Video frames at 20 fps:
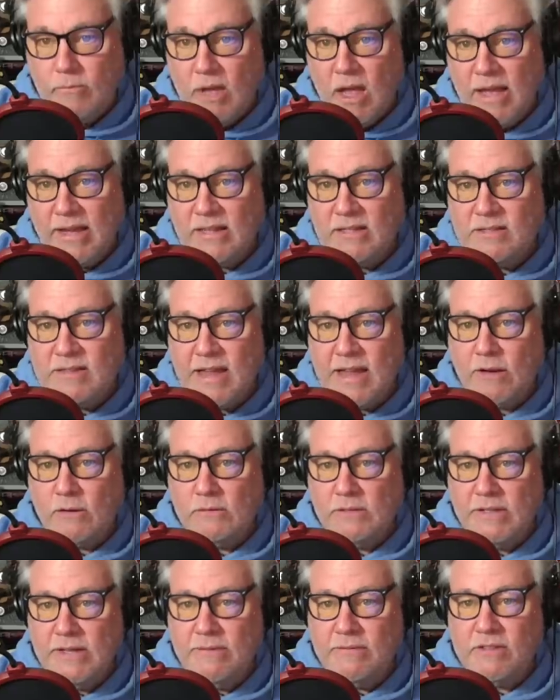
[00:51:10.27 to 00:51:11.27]
I can take
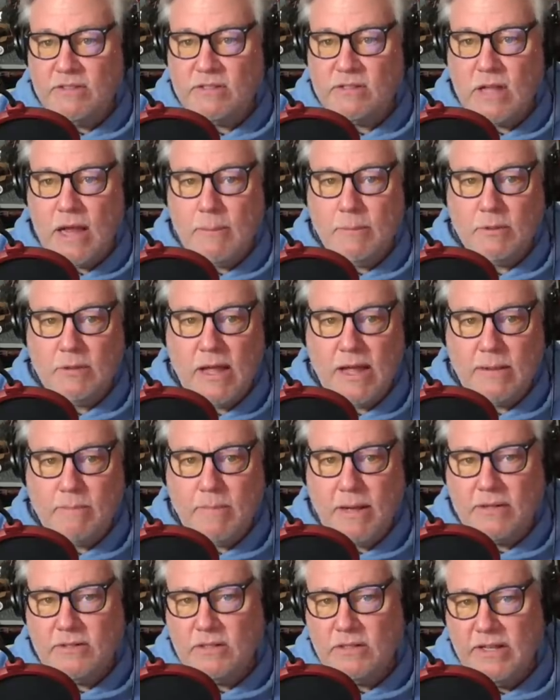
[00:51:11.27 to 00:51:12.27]
or leave the
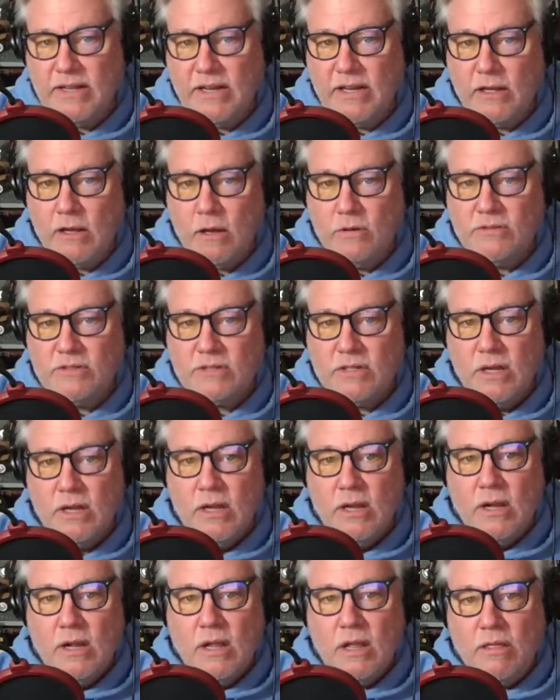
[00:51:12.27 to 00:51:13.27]
Slimer-like mental-eating ghost,
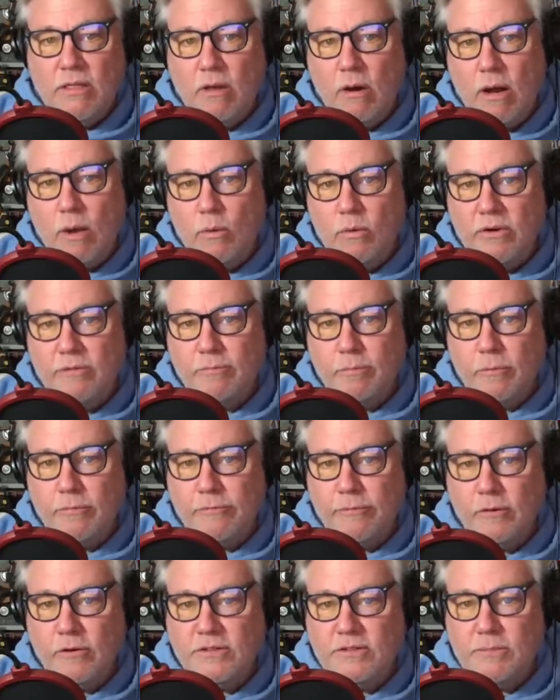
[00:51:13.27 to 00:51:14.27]
though I would have
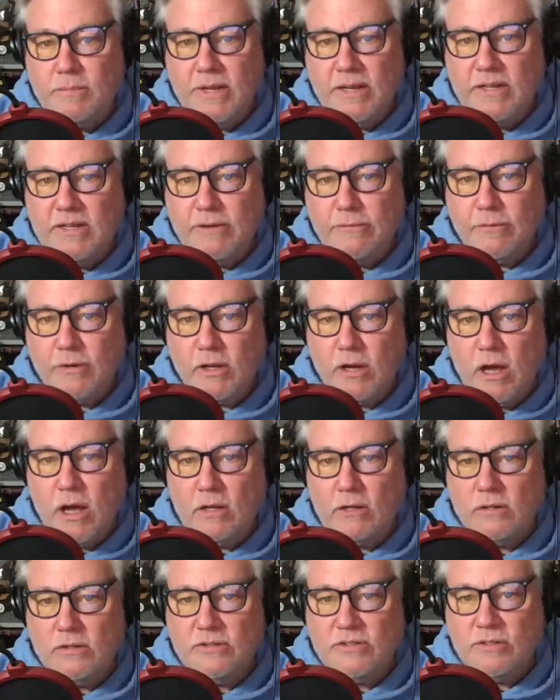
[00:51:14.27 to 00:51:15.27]
preferred to be a different
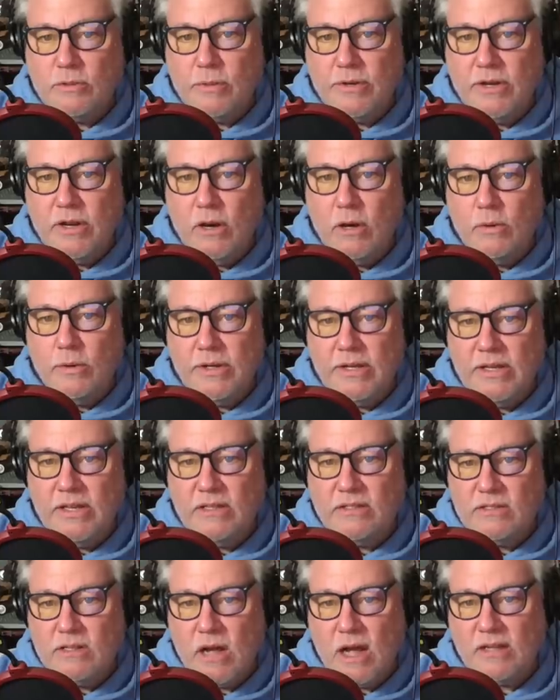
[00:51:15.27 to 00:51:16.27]
color so we know
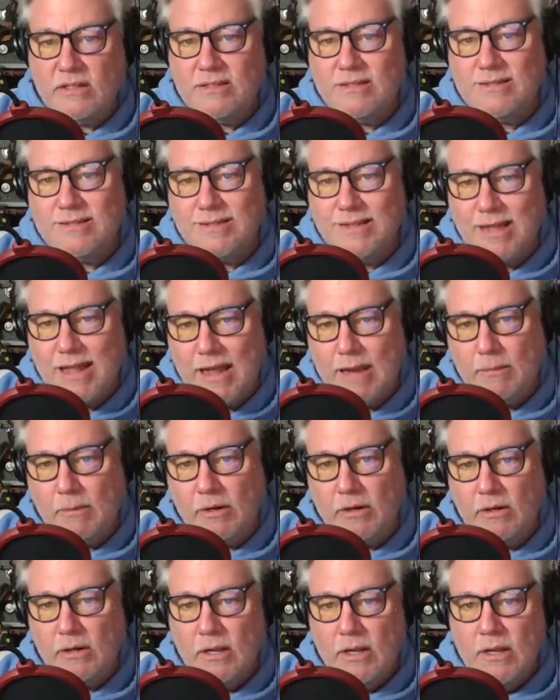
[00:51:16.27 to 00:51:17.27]
he is not
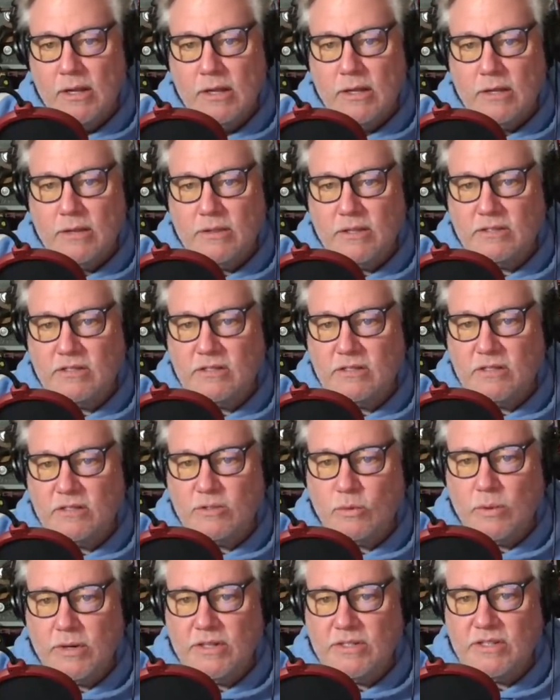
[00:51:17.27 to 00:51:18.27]
Slimer. This is the
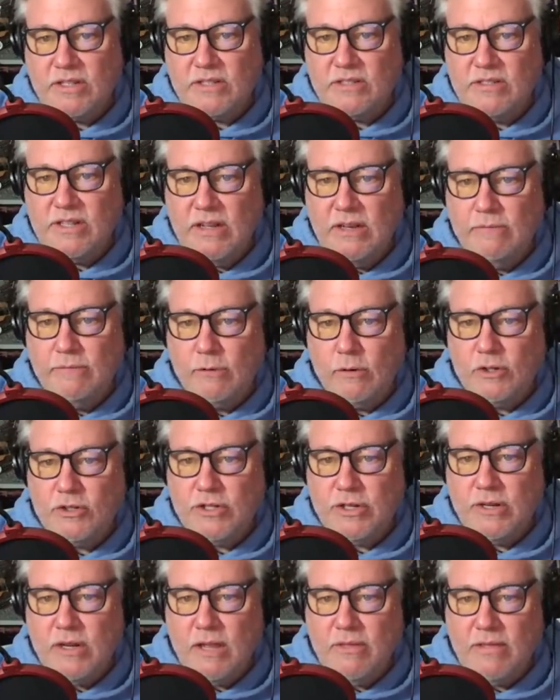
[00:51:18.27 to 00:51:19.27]
2016
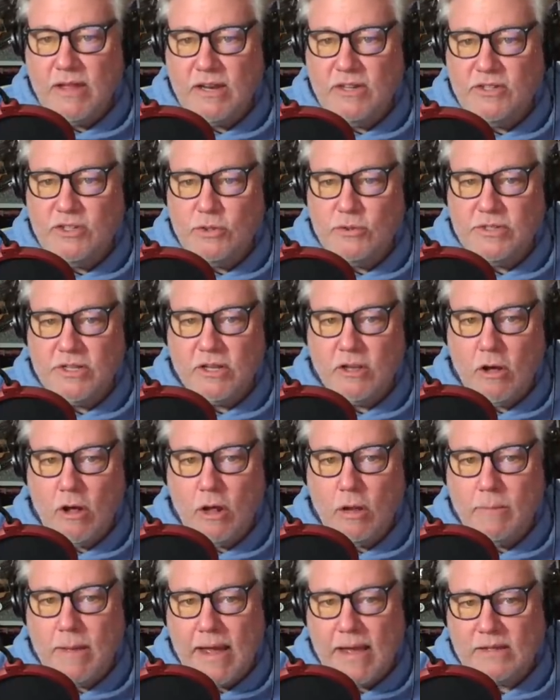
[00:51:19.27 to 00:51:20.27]
version that is using
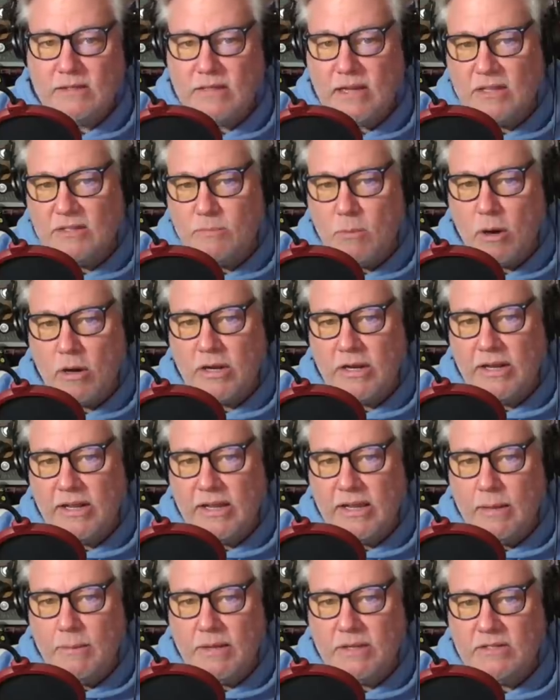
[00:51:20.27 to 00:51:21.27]
callbacks as
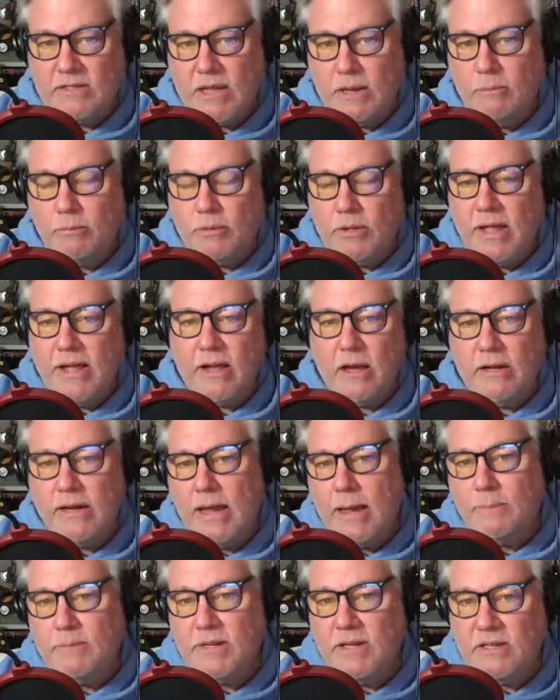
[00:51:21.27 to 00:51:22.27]
marketing gimmicks and playing on
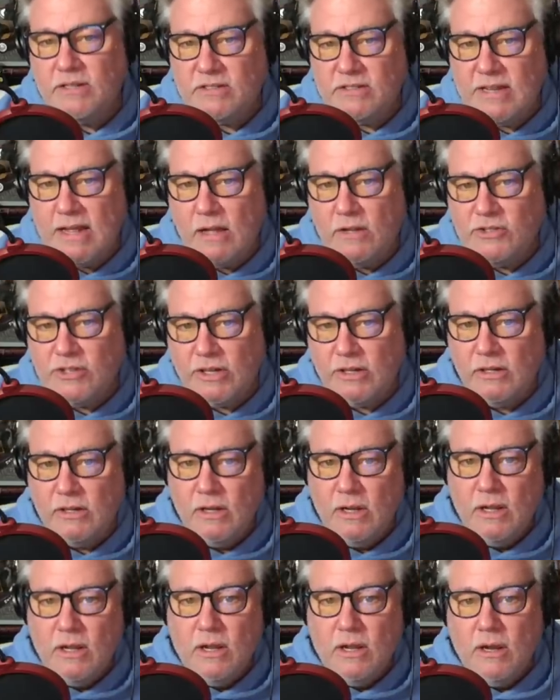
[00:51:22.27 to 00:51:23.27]
empty nostalgia.
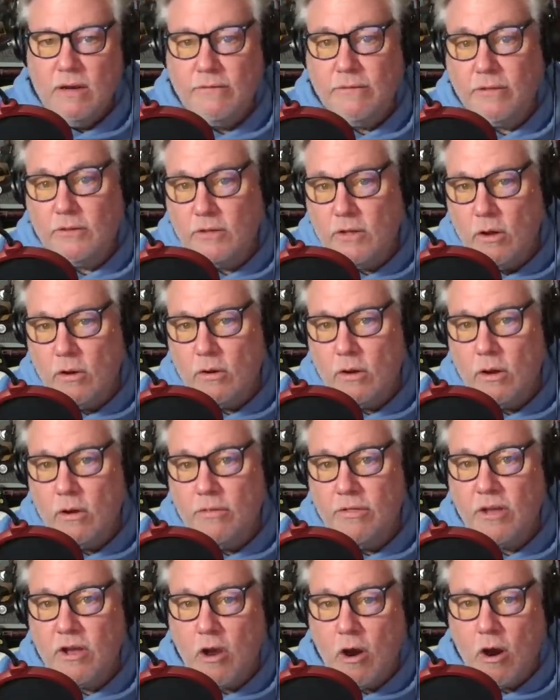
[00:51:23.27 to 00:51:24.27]
For the
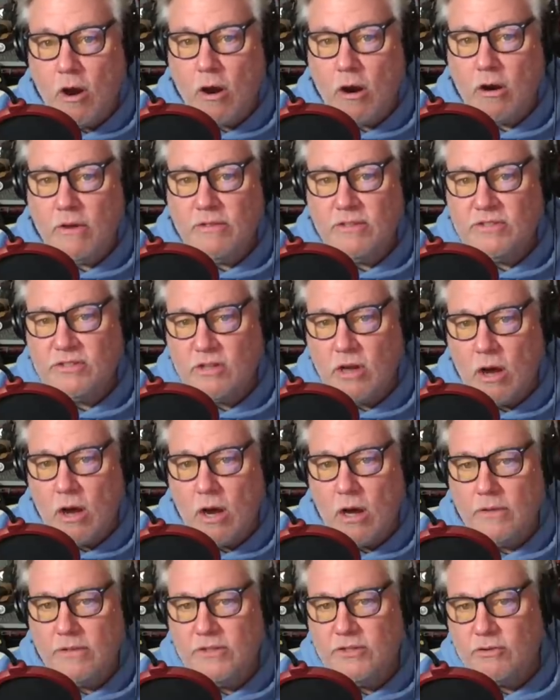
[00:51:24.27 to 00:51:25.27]
logo, the car, the
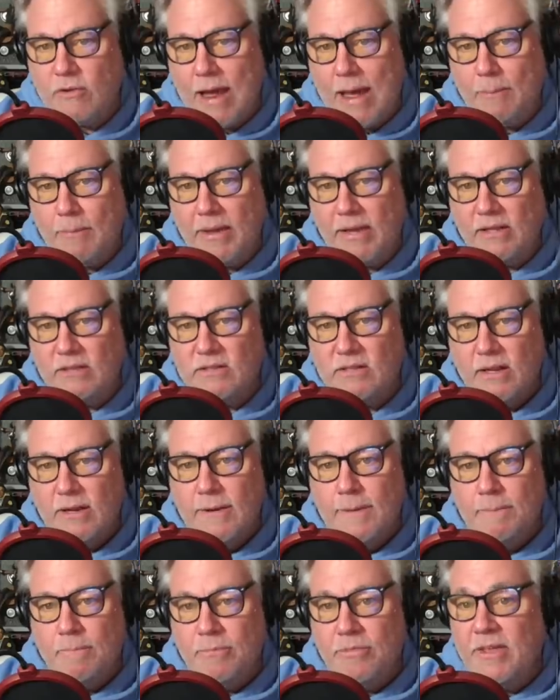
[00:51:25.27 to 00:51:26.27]
song, the trappings,
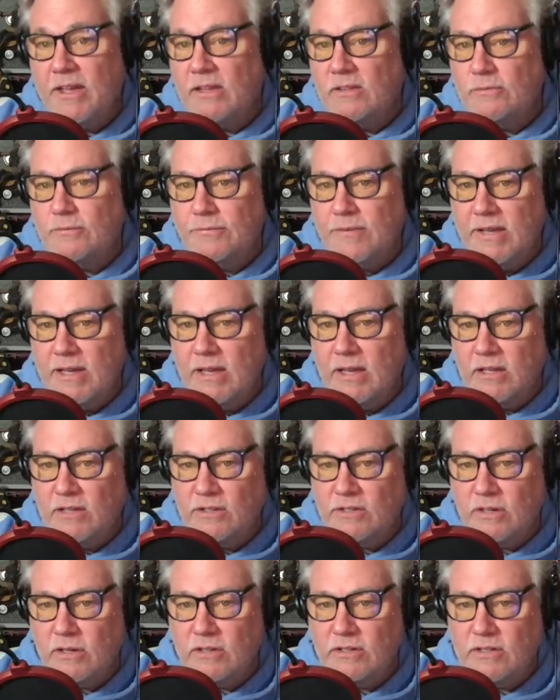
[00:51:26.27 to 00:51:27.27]
things Feig
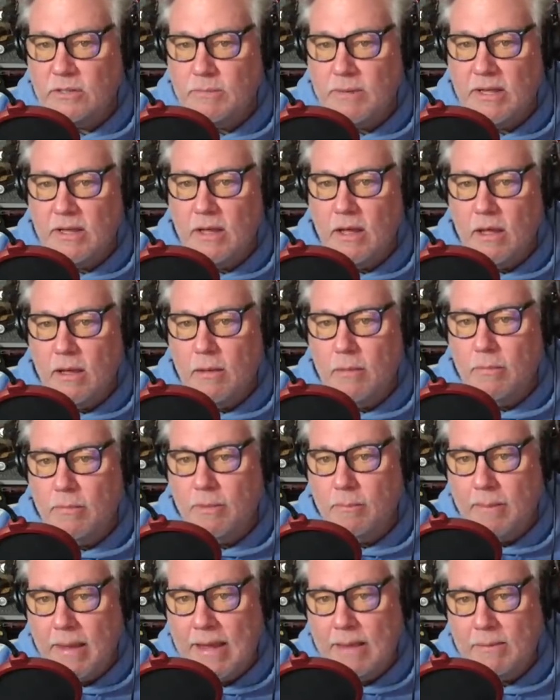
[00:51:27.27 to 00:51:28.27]
considered to be
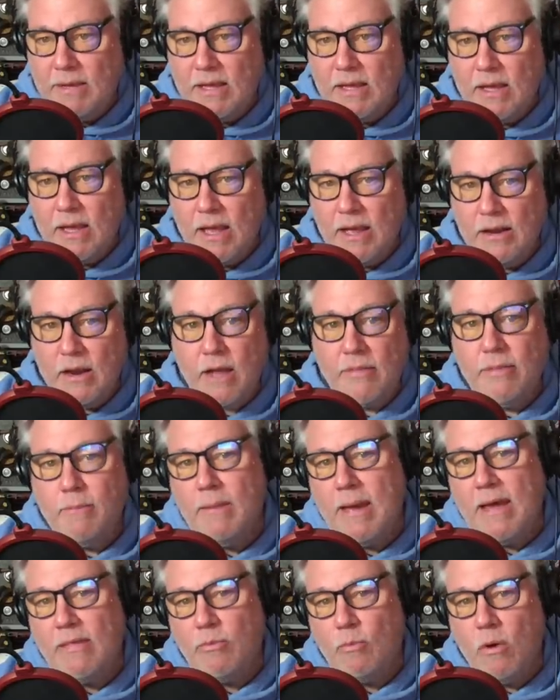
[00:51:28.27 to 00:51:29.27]
the baby and not the
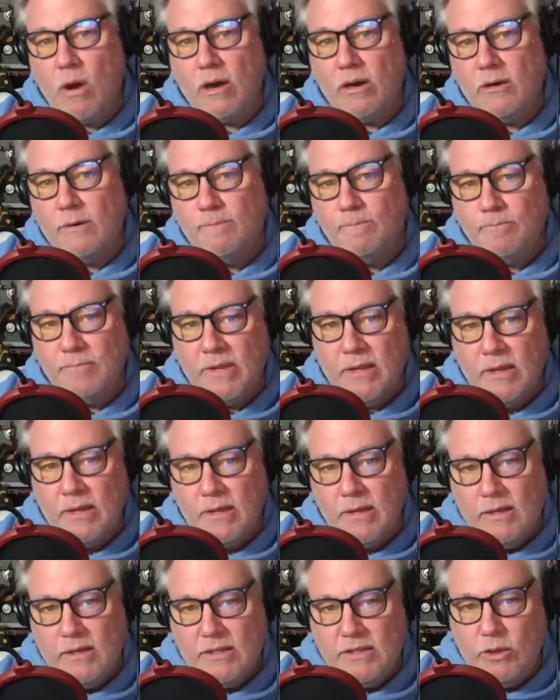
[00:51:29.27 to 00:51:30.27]
bathwater.
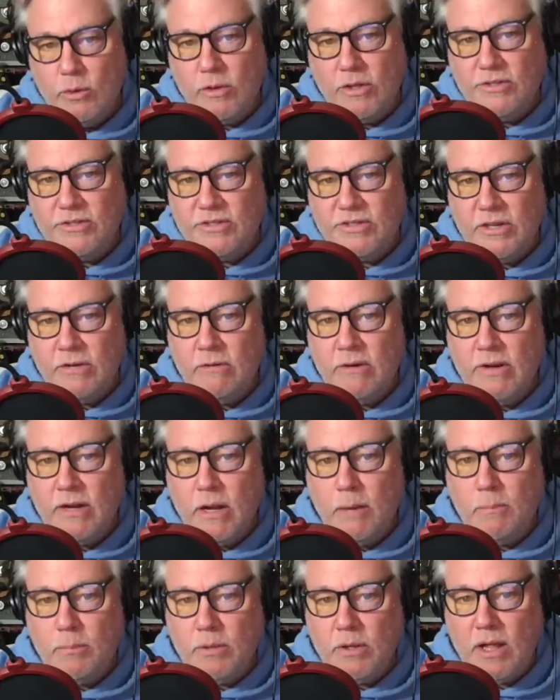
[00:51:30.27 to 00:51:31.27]
You consider it
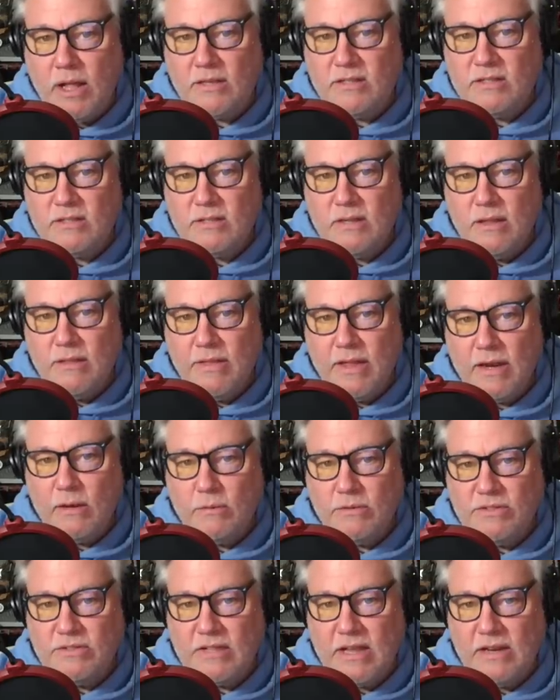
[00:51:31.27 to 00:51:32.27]
a plus that
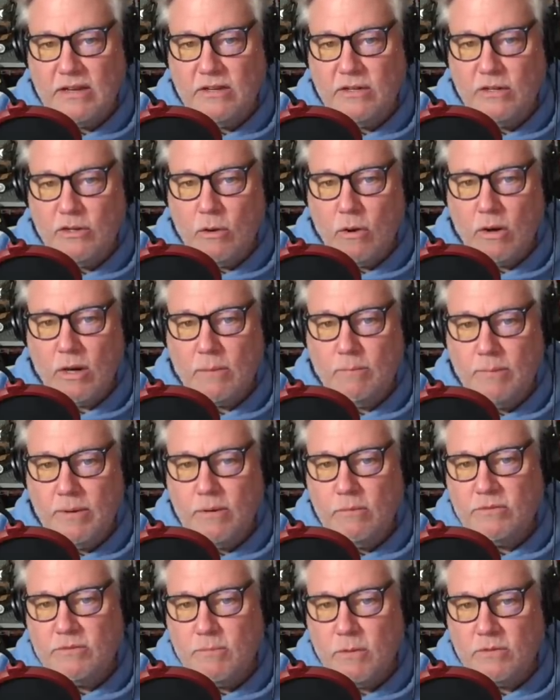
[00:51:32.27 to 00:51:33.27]
it was set in New York,
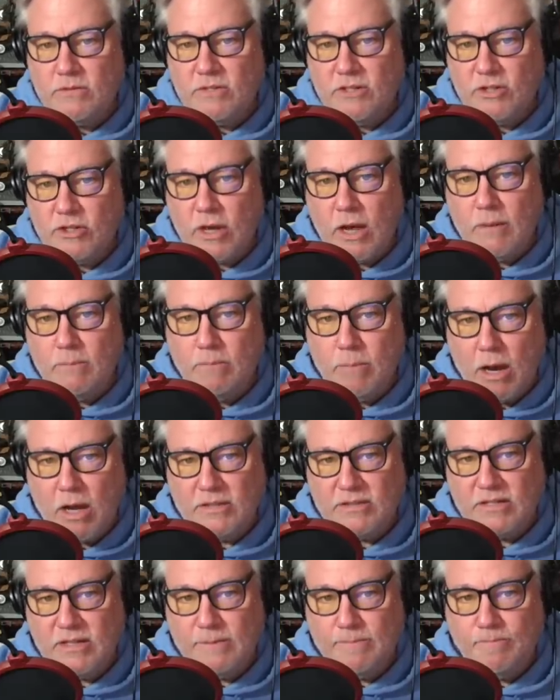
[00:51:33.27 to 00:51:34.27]
but it was mostly shot in
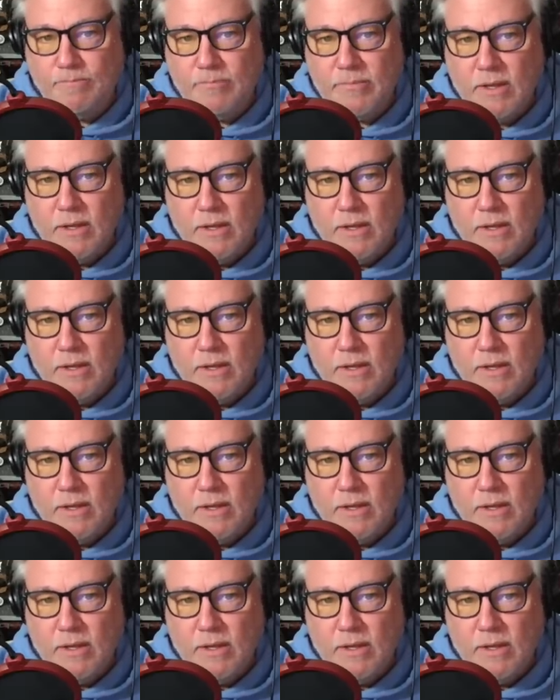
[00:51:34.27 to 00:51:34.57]
Boston.